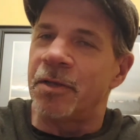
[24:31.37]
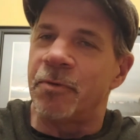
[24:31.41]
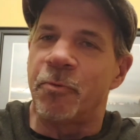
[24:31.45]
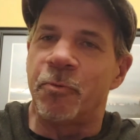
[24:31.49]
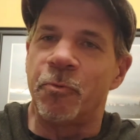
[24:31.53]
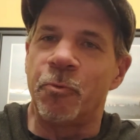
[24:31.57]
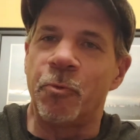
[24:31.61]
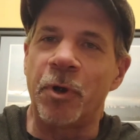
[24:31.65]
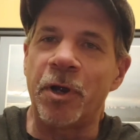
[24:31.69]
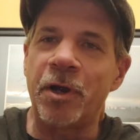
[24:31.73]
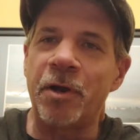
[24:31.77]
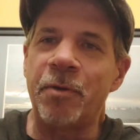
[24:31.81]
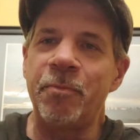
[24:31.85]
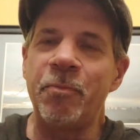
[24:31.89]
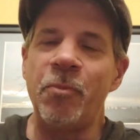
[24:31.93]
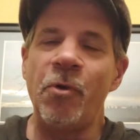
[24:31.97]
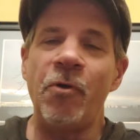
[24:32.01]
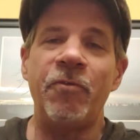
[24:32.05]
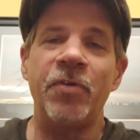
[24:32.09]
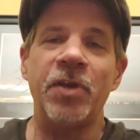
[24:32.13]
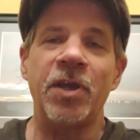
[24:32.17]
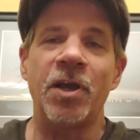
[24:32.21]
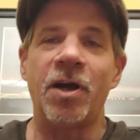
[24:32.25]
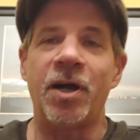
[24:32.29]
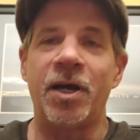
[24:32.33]
we're
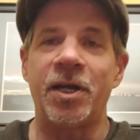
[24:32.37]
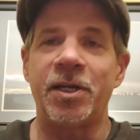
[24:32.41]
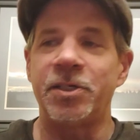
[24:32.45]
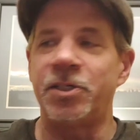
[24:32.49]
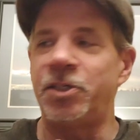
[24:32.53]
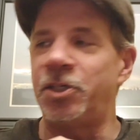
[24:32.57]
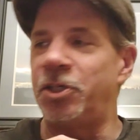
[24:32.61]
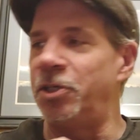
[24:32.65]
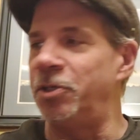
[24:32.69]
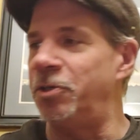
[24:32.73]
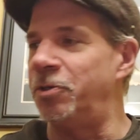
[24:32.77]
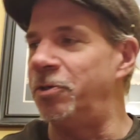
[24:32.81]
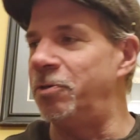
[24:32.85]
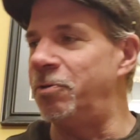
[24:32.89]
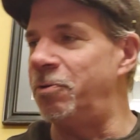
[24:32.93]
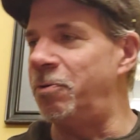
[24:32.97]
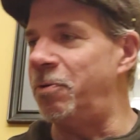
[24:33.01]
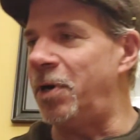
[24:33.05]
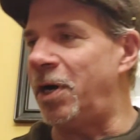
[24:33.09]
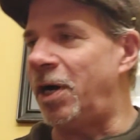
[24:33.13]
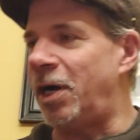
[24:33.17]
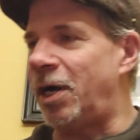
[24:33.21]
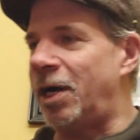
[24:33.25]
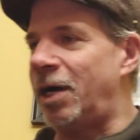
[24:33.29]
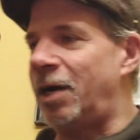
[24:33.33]
moving on to,
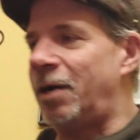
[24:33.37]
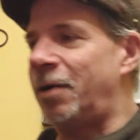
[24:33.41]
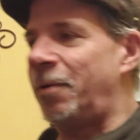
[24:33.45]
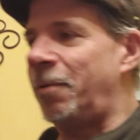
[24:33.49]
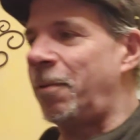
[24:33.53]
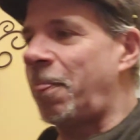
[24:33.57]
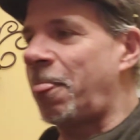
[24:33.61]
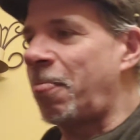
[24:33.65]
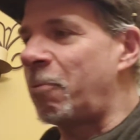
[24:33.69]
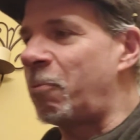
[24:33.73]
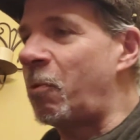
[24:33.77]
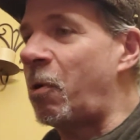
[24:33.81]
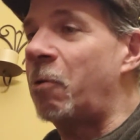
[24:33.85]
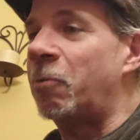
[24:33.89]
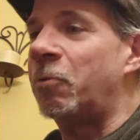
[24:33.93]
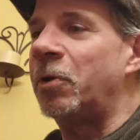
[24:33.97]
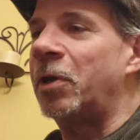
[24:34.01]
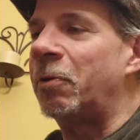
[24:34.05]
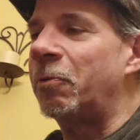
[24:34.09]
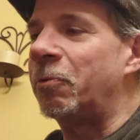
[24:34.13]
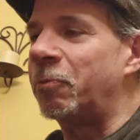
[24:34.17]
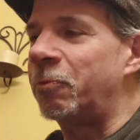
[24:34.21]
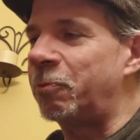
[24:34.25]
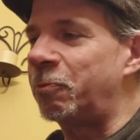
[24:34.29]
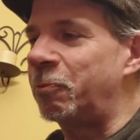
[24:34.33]

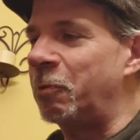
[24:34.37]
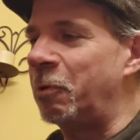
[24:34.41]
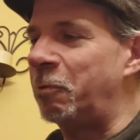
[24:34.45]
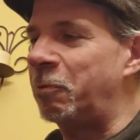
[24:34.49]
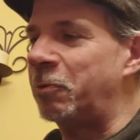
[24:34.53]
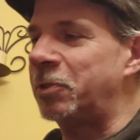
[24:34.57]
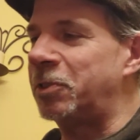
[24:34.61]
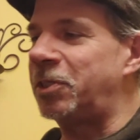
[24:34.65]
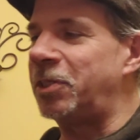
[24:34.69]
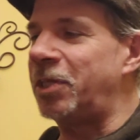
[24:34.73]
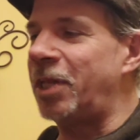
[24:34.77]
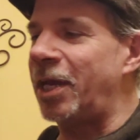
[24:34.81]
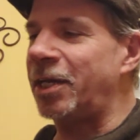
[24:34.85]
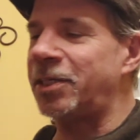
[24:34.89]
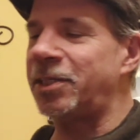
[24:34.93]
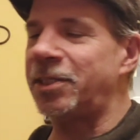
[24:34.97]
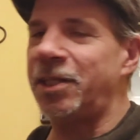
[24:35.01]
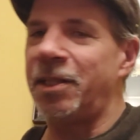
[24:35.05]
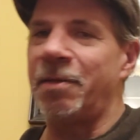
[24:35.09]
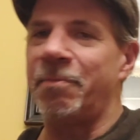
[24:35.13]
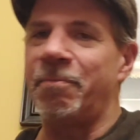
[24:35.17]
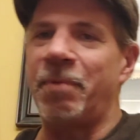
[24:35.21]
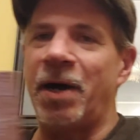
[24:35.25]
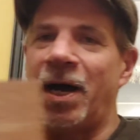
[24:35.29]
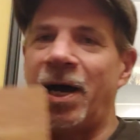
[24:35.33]
what was next
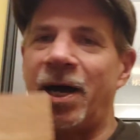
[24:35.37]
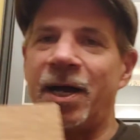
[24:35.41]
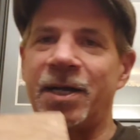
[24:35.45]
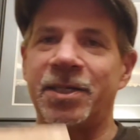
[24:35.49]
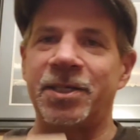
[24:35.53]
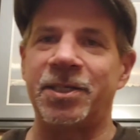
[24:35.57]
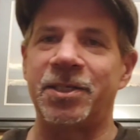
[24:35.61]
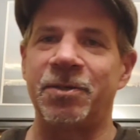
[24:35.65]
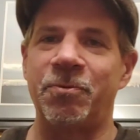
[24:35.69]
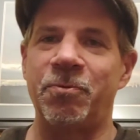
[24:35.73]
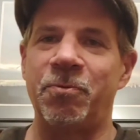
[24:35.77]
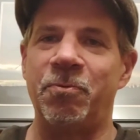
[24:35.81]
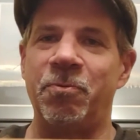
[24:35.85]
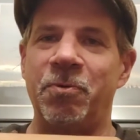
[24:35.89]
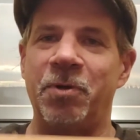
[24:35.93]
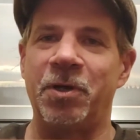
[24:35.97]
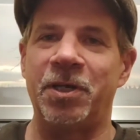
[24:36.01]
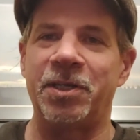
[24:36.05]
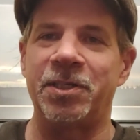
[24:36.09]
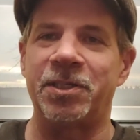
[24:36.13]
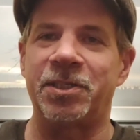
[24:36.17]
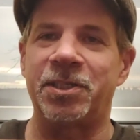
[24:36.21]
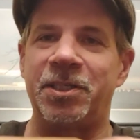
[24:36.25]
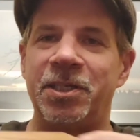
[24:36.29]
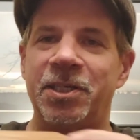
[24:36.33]
in the box
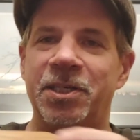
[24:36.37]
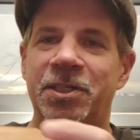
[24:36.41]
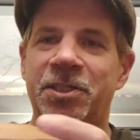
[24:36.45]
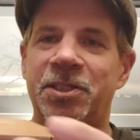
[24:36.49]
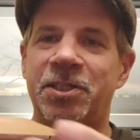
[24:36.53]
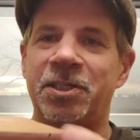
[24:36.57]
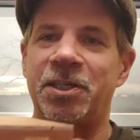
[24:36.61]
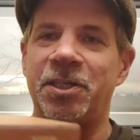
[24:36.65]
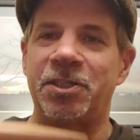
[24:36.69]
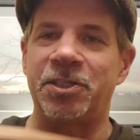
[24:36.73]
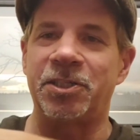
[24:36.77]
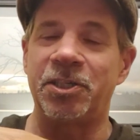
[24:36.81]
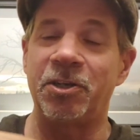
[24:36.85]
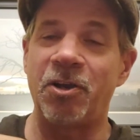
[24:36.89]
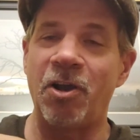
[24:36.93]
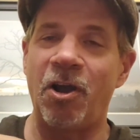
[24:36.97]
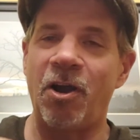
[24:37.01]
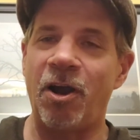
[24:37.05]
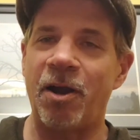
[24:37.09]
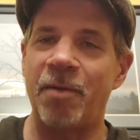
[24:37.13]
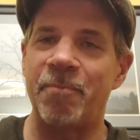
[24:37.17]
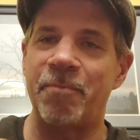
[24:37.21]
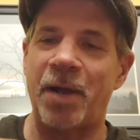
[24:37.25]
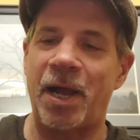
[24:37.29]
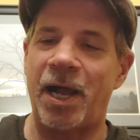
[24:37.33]
was this
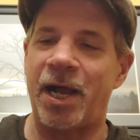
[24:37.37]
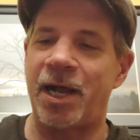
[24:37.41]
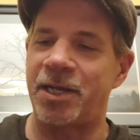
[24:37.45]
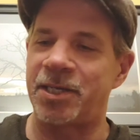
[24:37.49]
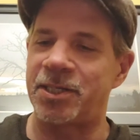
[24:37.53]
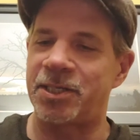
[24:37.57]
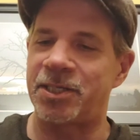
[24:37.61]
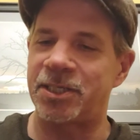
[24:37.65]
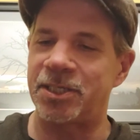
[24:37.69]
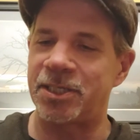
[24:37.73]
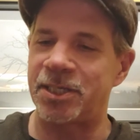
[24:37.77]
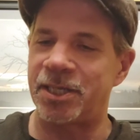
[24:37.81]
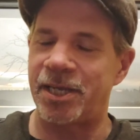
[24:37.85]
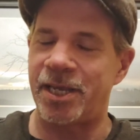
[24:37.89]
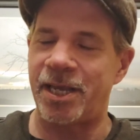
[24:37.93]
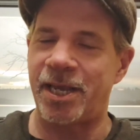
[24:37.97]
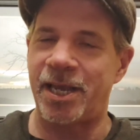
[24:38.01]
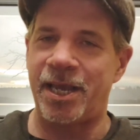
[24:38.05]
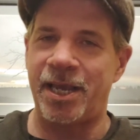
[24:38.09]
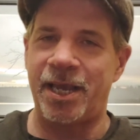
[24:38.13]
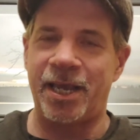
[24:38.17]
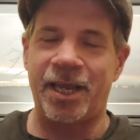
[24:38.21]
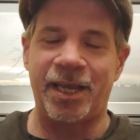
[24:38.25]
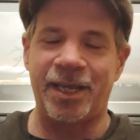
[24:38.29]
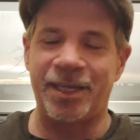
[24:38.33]
cigar box.
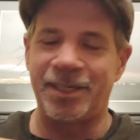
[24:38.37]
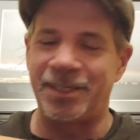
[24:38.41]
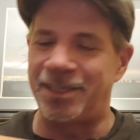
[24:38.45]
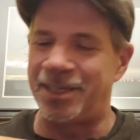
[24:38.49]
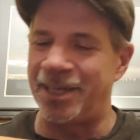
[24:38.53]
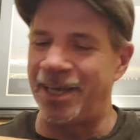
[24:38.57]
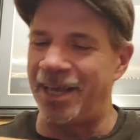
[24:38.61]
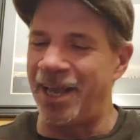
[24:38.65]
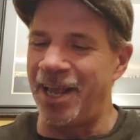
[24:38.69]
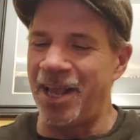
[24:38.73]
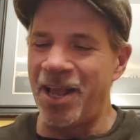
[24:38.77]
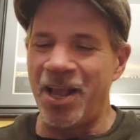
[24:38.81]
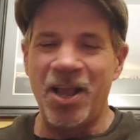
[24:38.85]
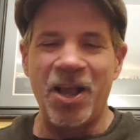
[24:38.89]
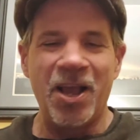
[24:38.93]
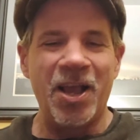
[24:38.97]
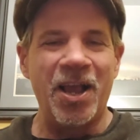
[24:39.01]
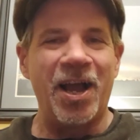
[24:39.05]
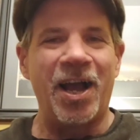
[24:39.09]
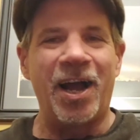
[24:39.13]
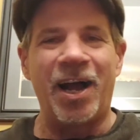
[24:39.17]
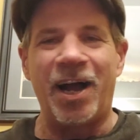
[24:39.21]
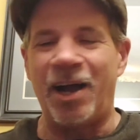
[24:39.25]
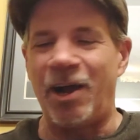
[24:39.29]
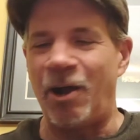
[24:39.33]
And
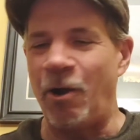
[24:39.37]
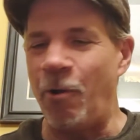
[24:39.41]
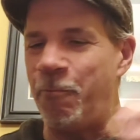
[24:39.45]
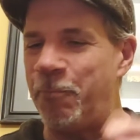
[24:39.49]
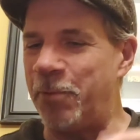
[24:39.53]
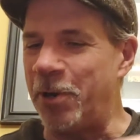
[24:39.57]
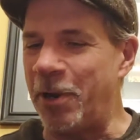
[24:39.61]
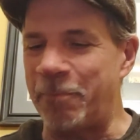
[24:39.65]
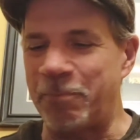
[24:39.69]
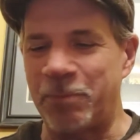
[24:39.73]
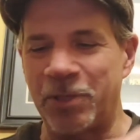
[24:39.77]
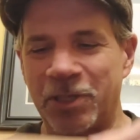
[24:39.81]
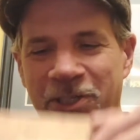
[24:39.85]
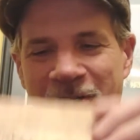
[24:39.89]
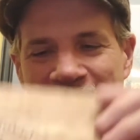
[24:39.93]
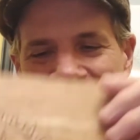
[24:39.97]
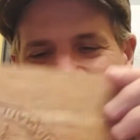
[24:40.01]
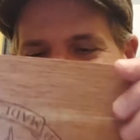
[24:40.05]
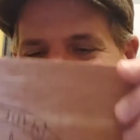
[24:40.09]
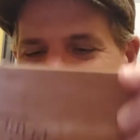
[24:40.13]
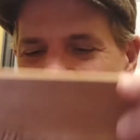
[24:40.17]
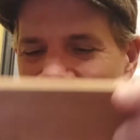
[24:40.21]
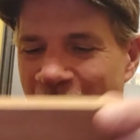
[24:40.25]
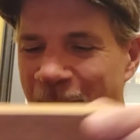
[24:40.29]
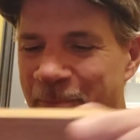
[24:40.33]
open up the
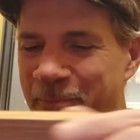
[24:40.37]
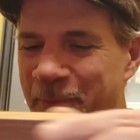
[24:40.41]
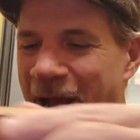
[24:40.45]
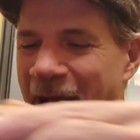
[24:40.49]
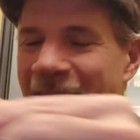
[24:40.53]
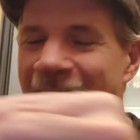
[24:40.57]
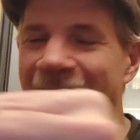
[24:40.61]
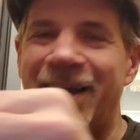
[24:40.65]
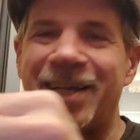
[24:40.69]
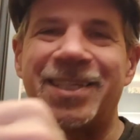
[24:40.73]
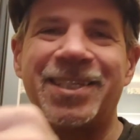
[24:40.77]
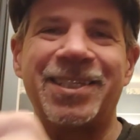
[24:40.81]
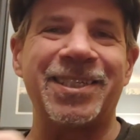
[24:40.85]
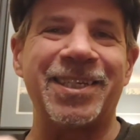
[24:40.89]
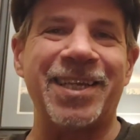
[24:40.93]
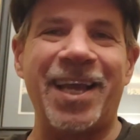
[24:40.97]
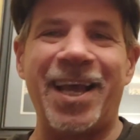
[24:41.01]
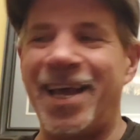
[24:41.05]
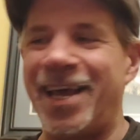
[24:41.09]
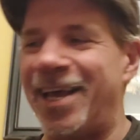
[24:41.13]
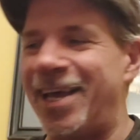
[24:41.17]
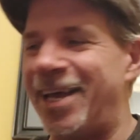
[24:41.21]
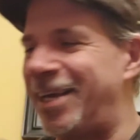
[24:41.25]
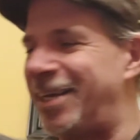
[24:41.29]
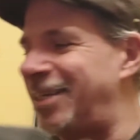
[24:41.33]
cigar box
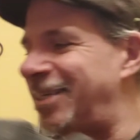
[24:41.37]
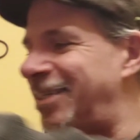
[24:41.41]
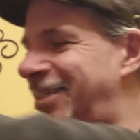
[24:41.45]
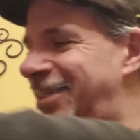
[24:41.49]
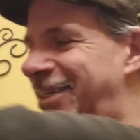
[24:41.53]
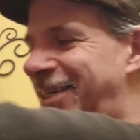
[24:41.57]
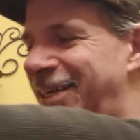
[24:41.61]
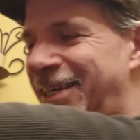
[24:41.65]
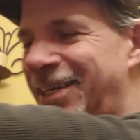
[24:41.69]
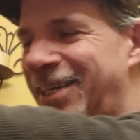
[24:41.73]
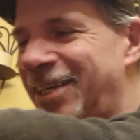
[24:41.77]
and,